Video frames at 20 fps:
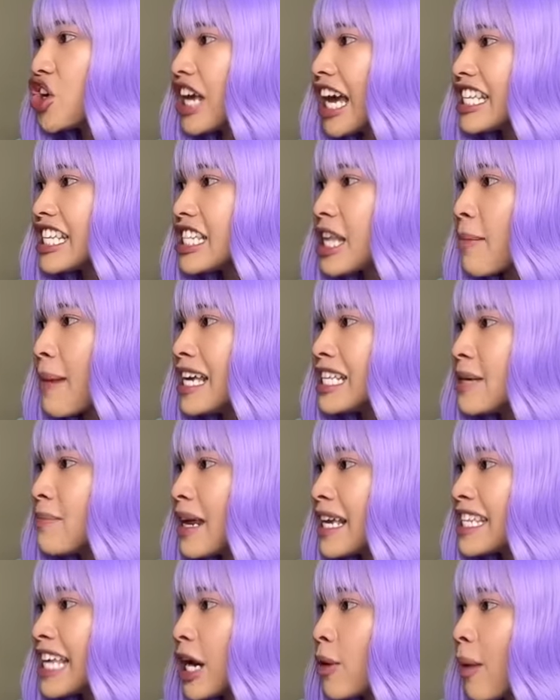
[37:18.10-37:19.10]
show you guys this amazing
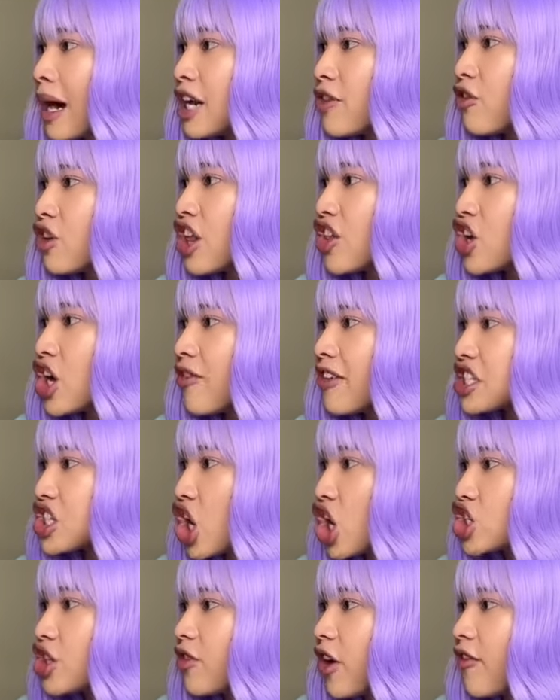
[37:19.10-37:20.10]
place that I wanted for the 3 of us
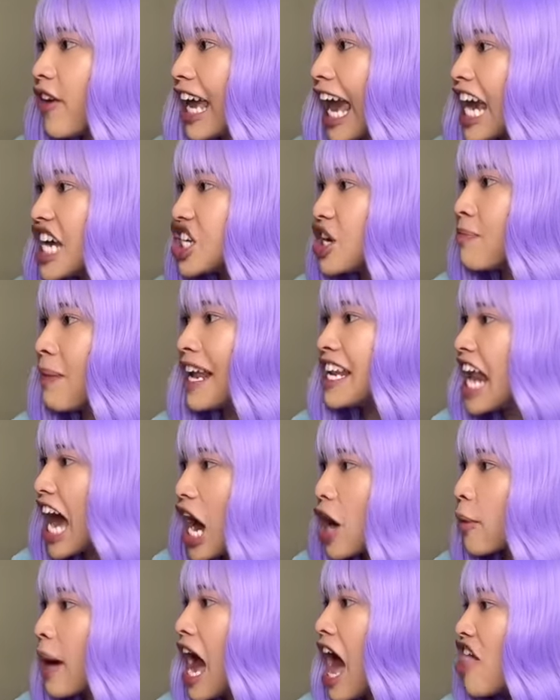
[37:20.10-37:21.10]
to go to for vacation, but
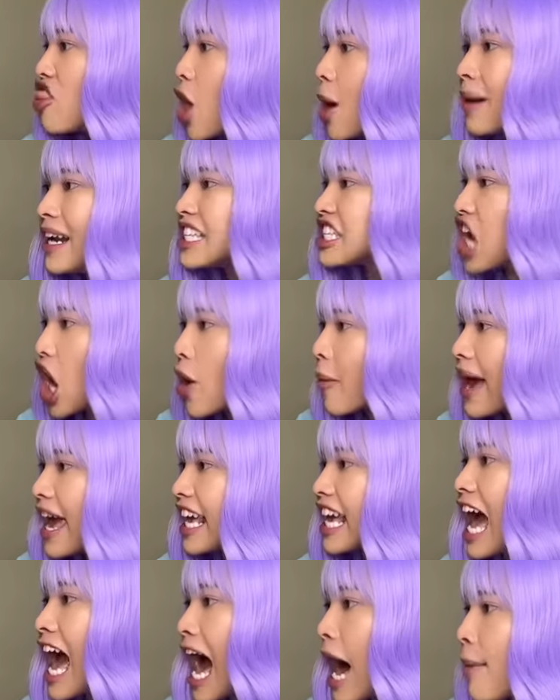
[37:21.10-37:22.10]
now, nobody's
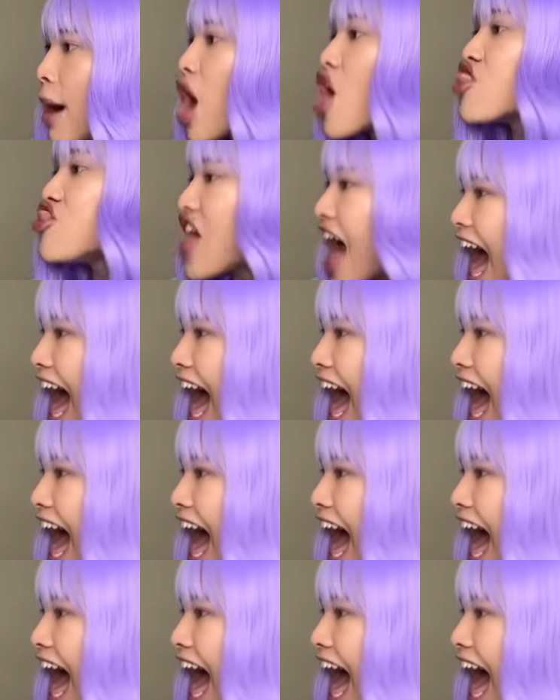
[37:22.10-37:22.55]
going! How about